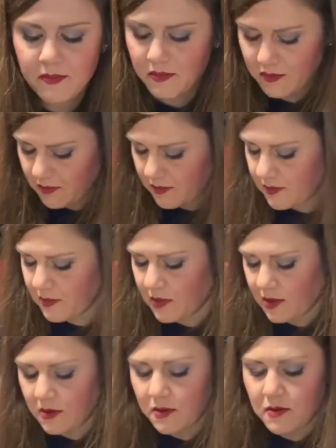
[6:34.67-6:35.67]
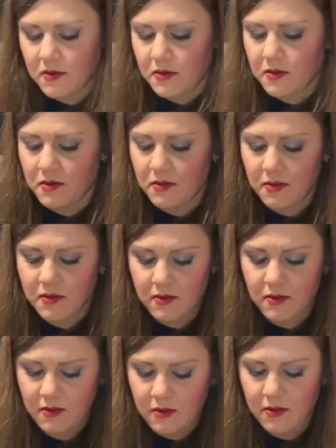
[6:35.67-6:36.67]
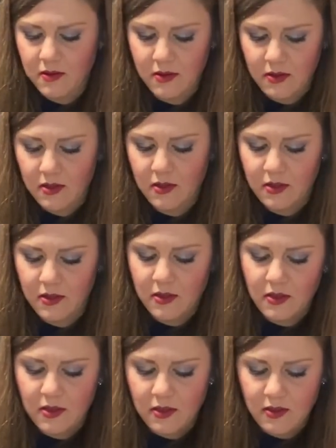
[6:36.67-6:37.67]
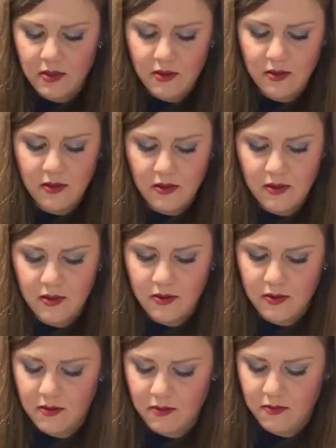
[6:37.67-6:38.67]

(no one is talking)